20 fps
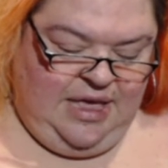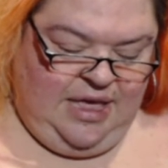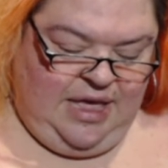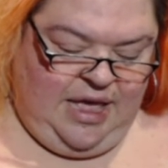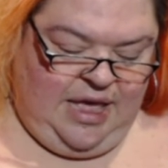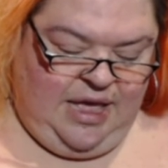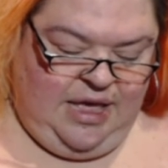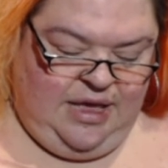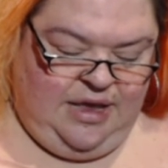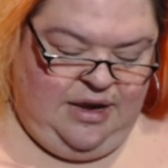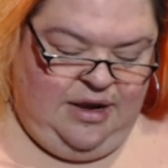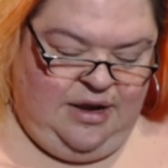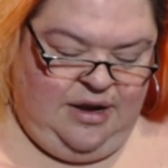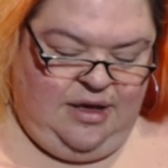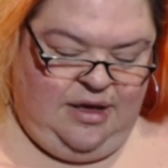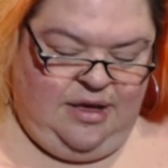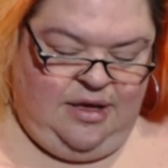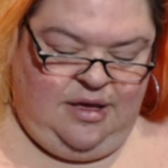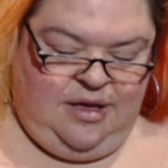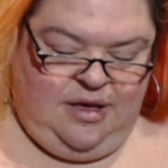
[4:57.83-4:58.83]
And
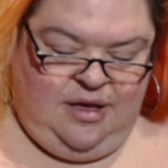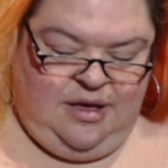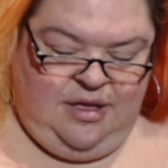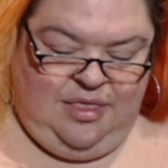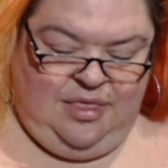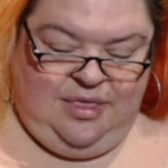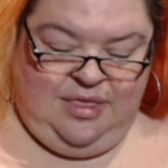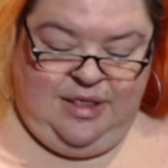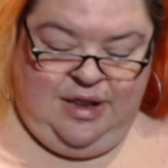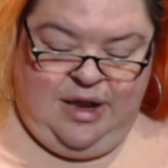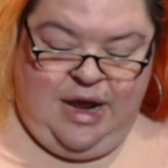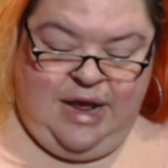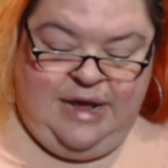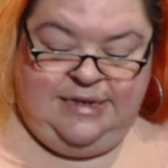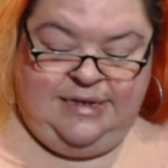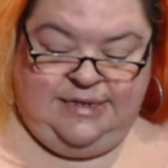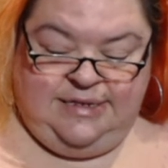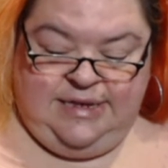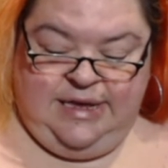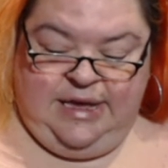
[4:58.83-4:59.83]
the
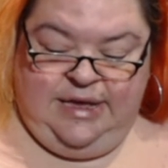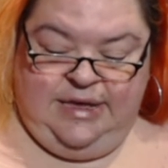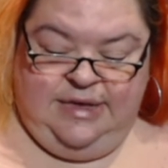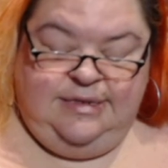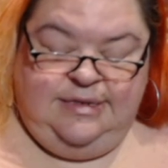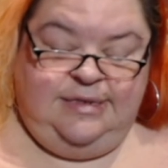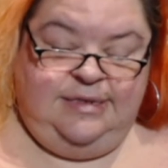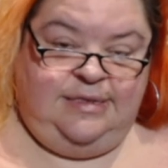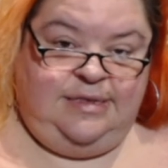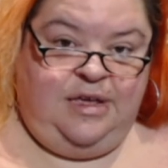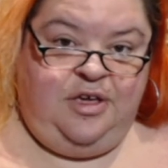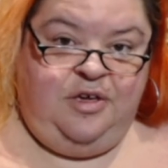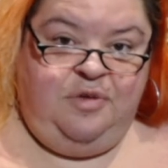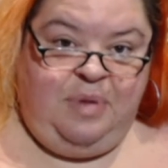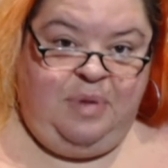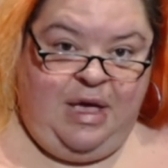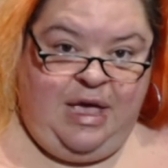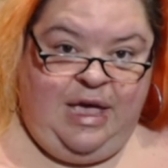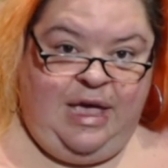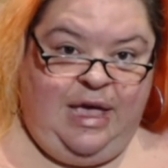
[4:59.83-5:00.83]
nice thing is that you
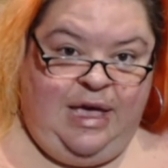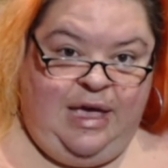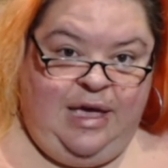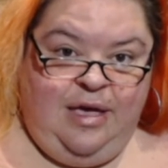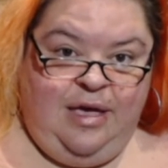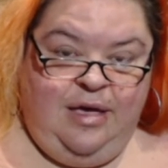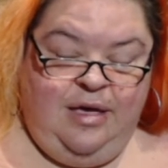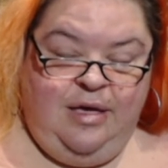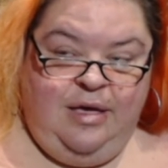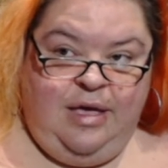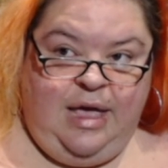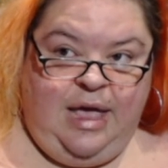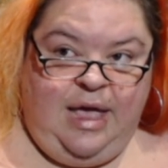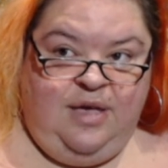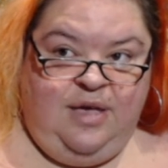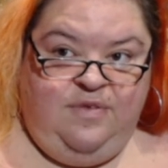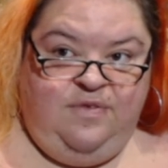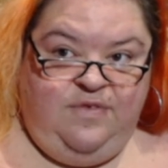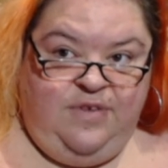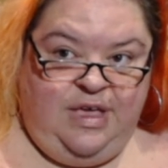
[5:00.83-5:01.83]
pay a
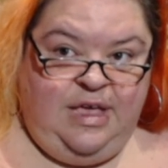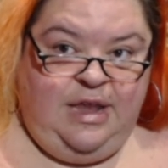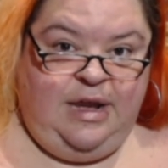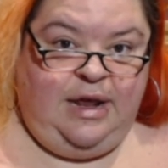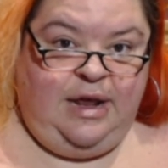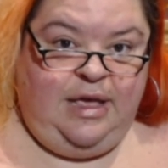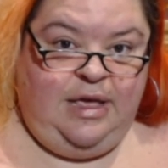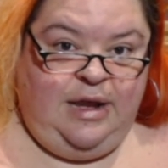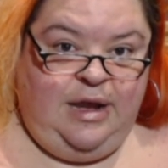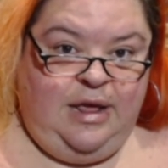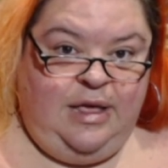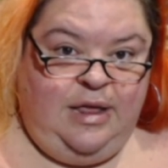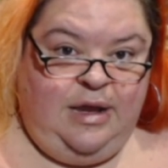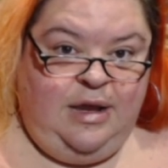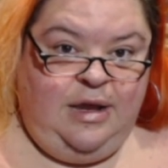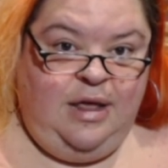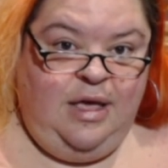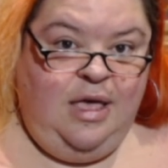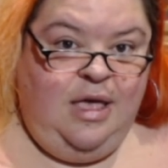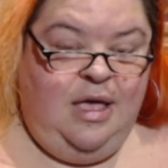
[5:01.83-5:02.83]
fee to get in,
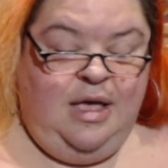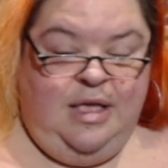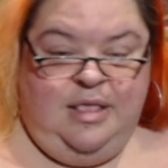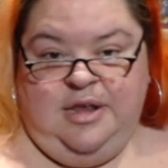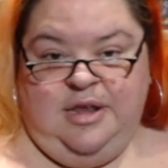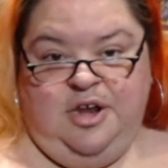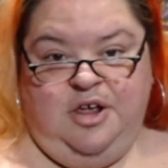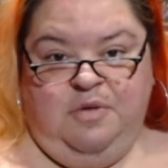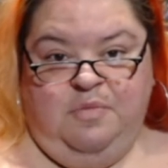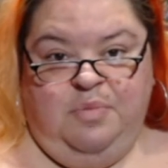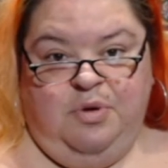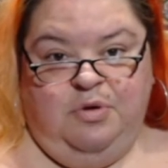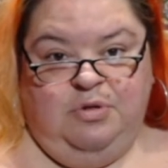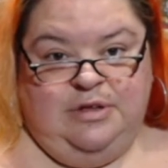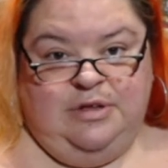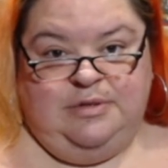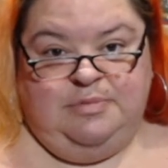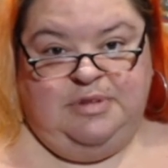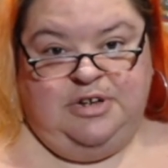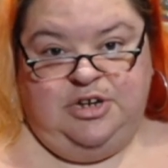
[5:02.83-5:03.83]
and then you can bowl
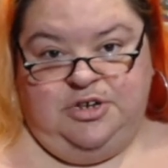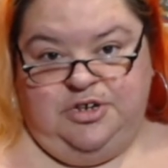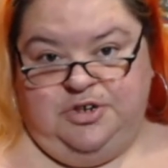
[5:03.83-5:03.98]
as much as